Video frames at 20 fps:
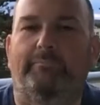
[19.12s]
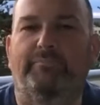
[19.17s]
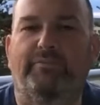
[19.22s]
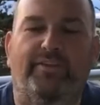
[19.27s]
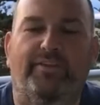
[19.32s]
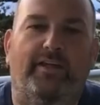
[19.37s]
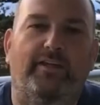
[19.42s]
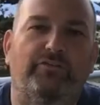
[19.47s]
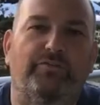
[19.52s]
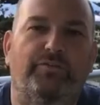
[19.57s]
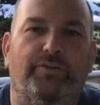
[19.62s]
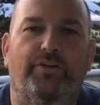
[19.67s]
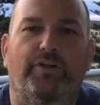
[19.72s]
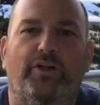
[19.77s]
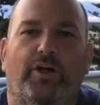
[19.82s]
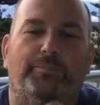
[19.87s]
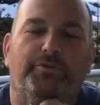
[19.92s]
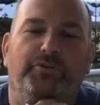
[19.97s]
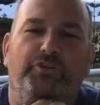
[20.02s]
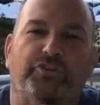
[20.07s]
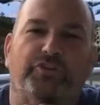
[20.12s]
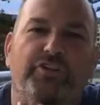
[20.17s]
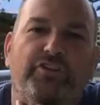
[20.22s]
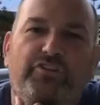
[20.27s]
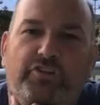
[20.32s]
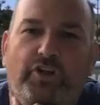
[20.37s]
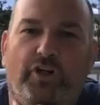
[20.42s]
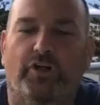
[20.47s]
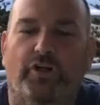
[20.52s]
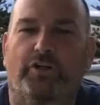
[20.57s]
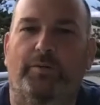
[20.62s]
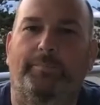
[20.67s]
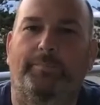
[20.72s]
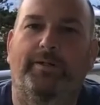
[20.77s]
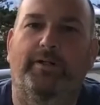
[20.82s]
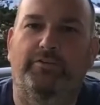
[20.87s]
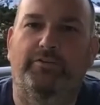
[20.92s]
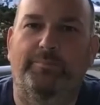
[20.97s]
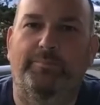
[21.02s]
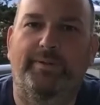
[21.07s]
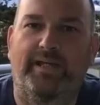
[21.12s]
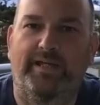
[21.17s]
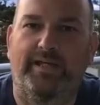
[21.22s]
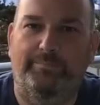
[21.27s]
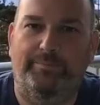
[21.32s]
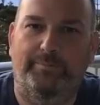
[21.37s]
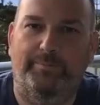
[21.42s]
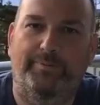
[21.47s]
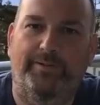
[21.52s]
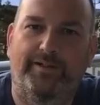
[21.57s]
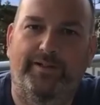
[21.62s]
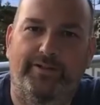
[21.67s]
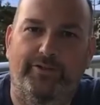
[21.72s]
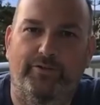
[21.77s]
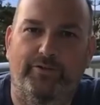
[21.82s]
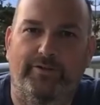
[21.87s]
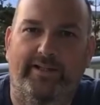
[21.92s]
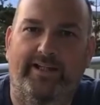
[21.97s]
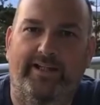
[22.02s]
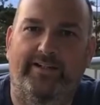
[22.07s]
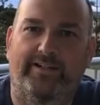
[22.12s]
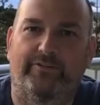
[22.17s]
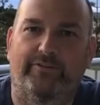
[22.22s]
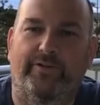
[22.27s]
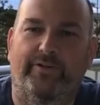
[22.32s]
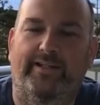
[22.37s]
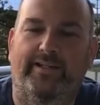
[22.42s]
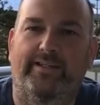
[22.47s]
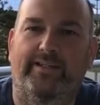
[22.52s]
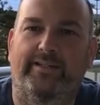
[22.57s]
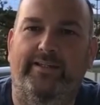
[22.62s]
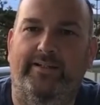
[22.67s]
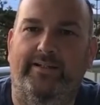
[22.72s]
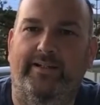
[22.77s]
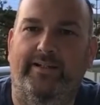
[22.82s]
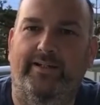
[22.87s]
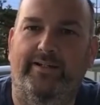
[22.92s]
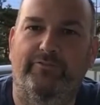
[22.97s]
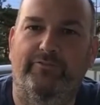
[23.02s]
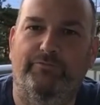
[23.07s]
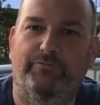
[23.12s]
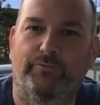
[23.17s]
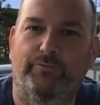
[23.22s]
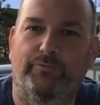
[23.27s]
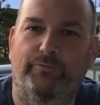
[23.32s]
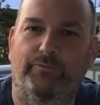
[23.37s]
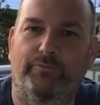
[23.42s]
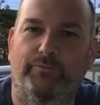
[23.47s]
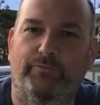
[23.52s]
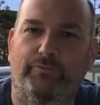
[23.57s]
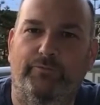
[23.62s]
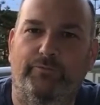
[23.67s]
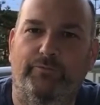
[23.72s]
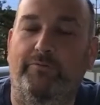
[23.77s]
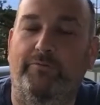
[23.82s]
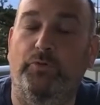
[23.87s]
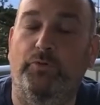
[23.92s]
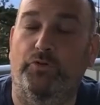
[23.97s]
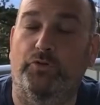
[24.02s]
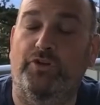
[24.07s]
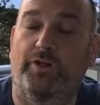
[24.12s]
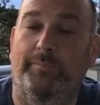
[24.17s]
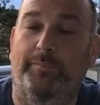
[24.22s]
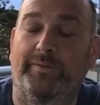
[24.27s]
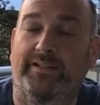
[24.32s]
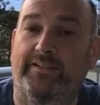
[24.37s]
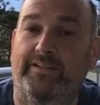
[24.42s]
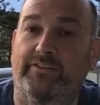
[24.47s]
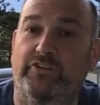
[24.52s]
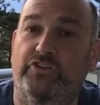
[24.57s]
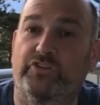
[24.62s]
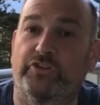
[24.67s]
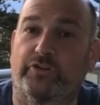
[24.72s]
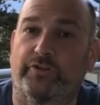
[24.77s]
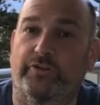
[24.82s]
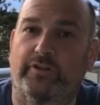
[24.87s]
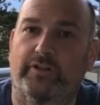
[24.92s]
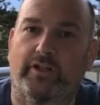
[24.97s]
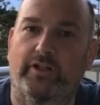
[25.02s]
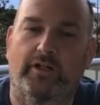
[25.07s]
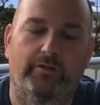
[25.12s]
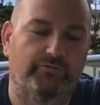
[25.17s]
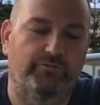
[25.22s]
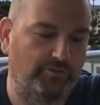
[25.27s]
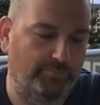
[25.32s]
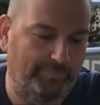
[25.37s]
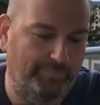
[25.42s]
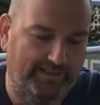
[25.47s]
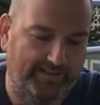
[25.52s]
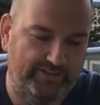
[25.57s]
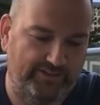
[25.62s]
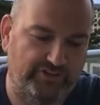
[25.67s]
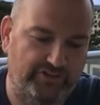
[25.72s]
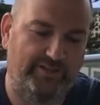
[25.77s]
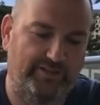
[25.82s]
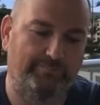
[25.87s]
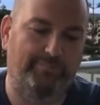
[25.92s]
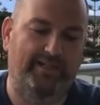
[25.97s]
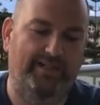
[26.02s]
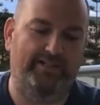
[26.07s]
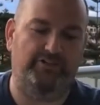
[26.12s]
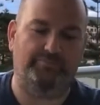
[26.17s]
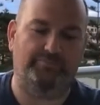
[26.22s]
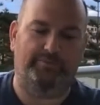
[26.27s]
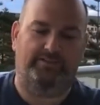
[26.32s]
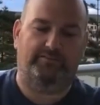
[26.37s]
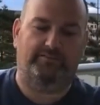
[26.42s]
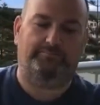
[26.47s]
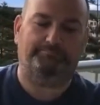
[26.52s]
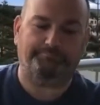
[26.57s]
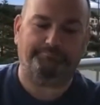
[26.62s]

Thanks for the opportunity to talk about the paper by Juliana Reinecke and I that's going to be forthcoming in the Journal of Supply Chain Management.